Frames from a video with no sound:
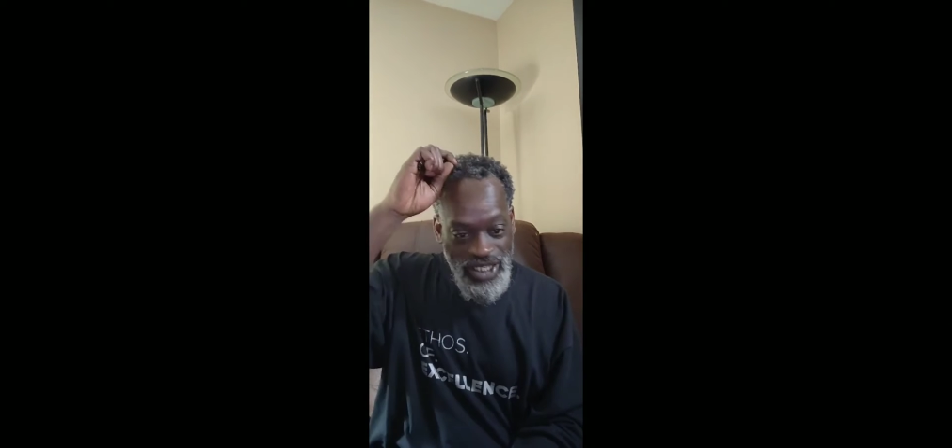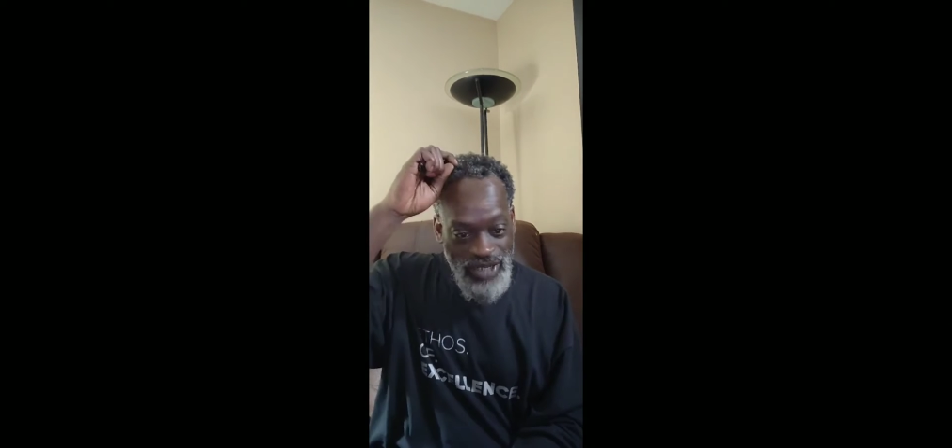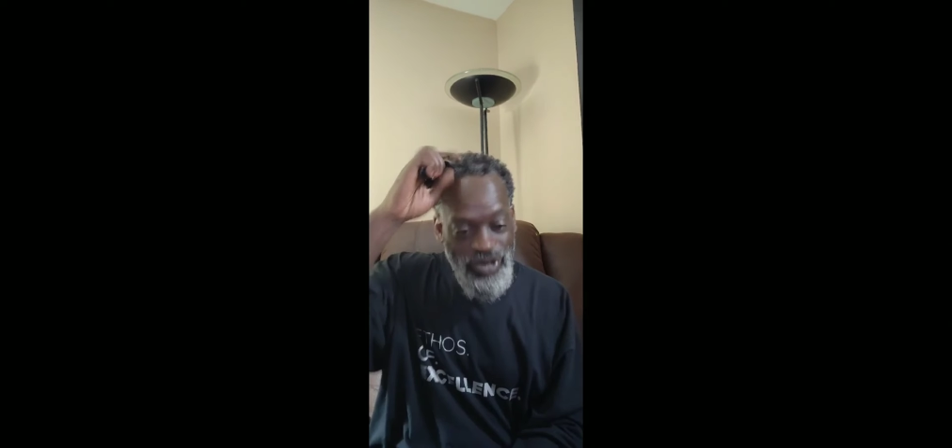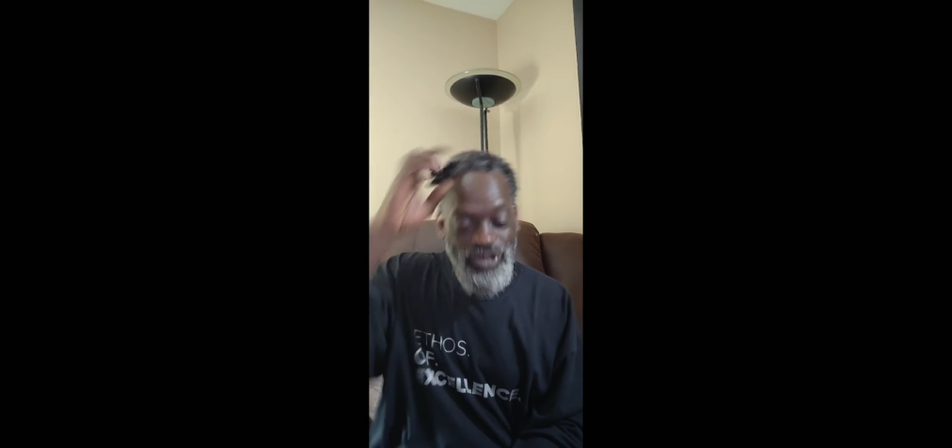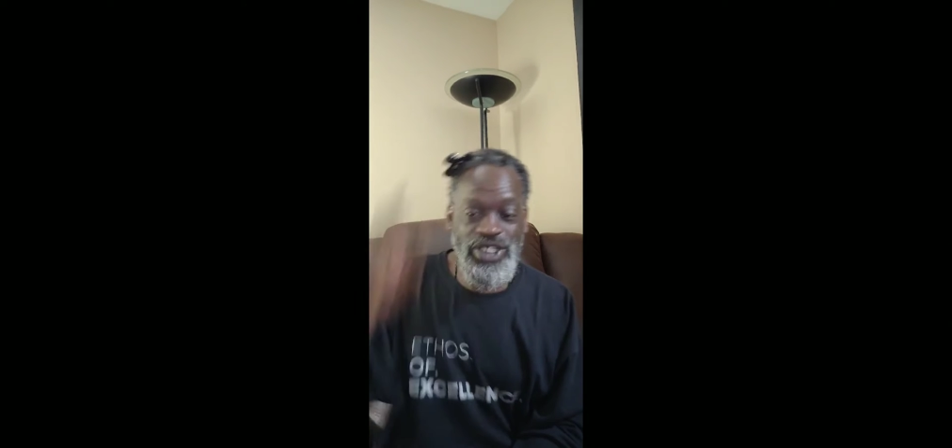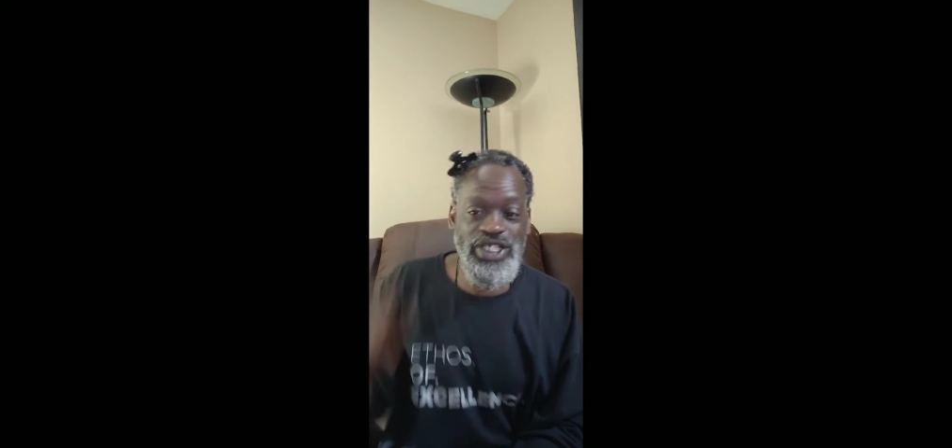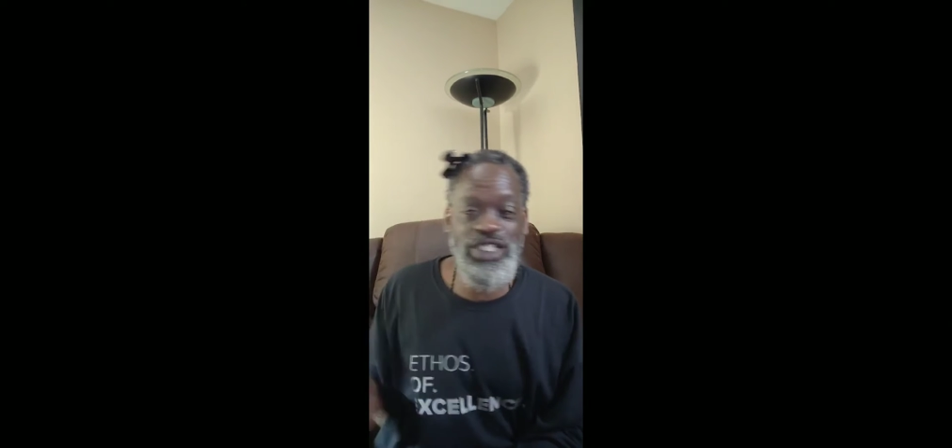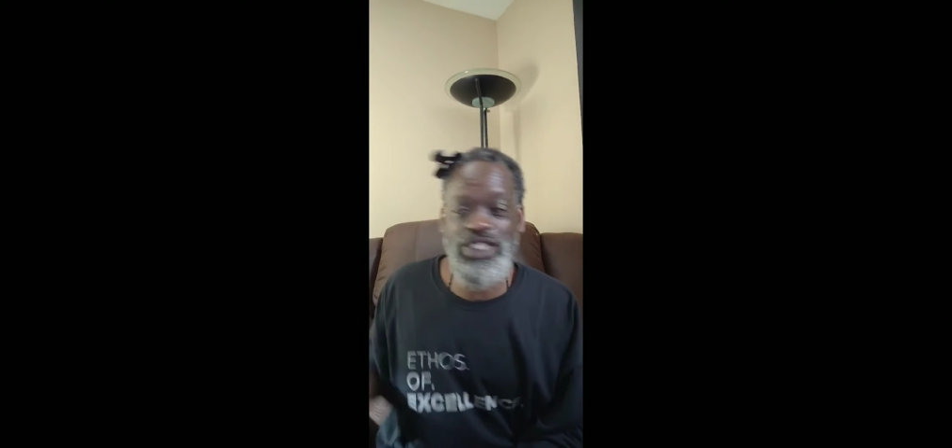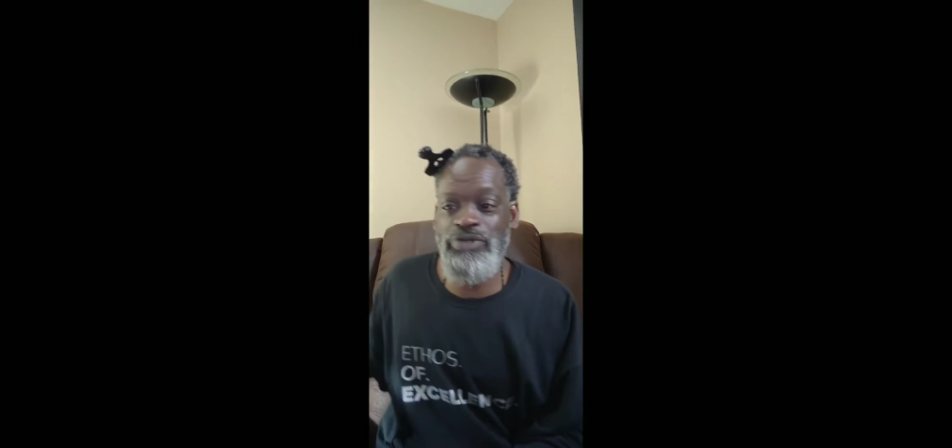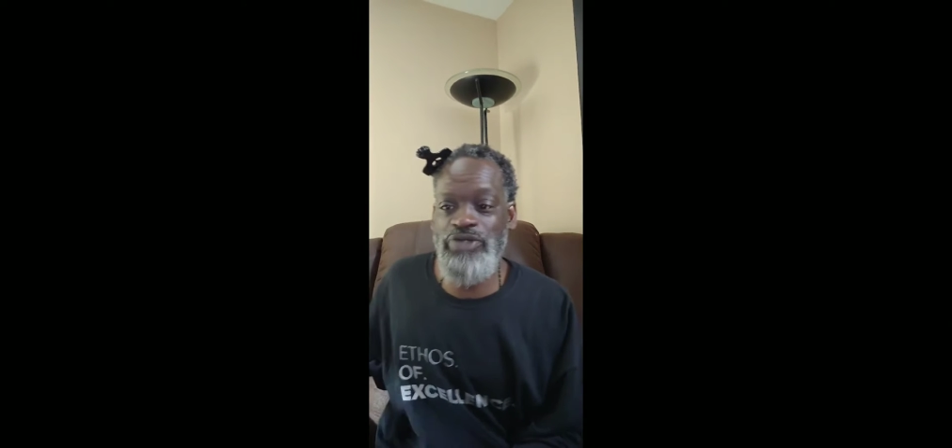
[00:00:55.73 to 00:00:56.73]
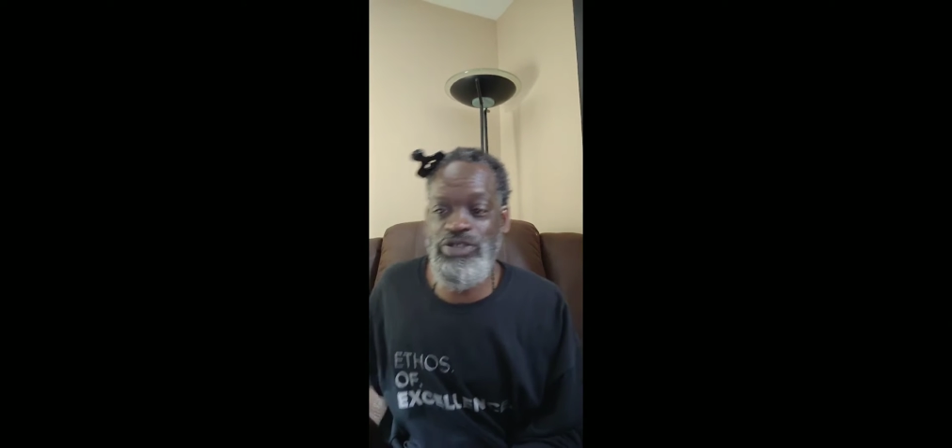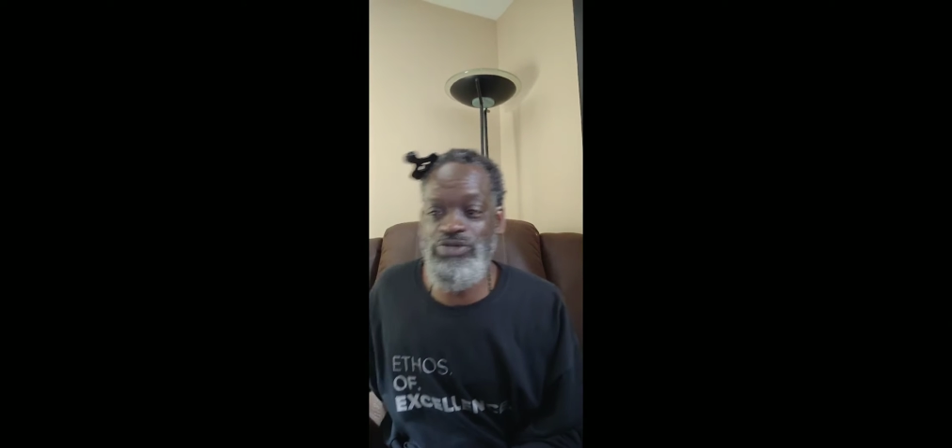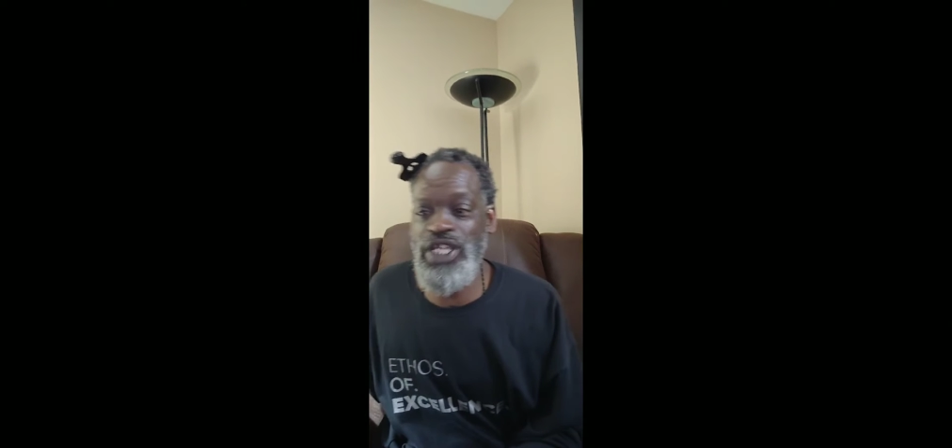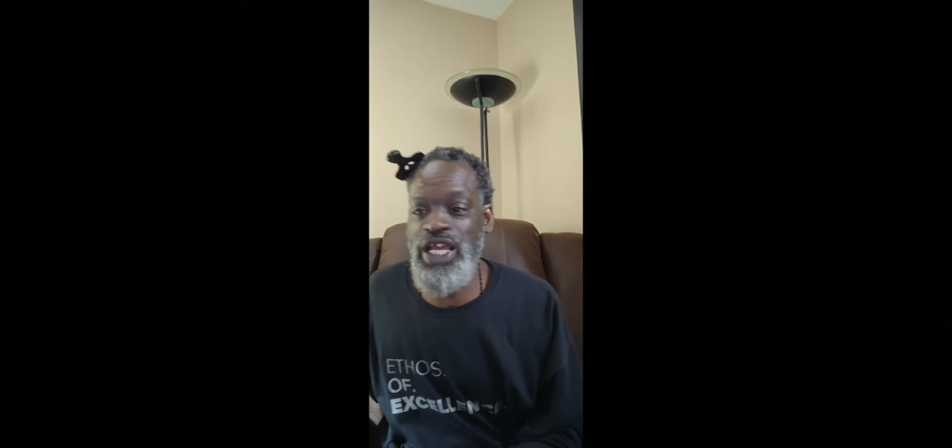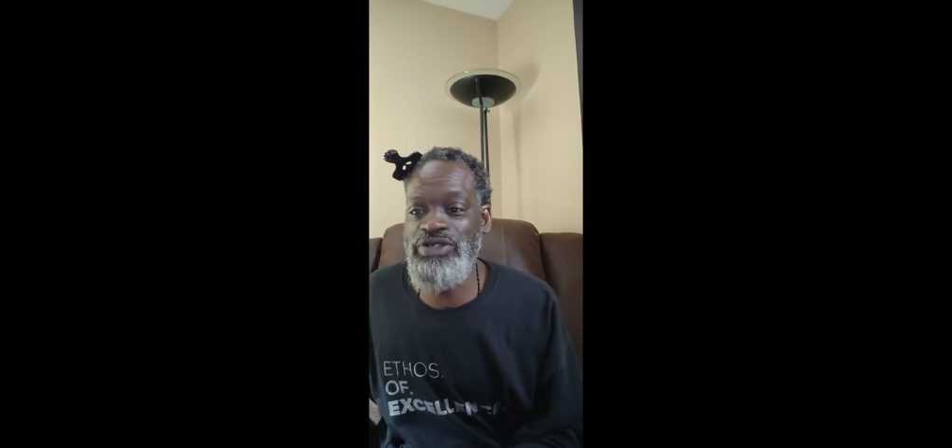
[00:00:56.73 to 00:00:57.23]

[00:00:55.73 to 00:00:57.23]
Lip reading: music. Just give me some time.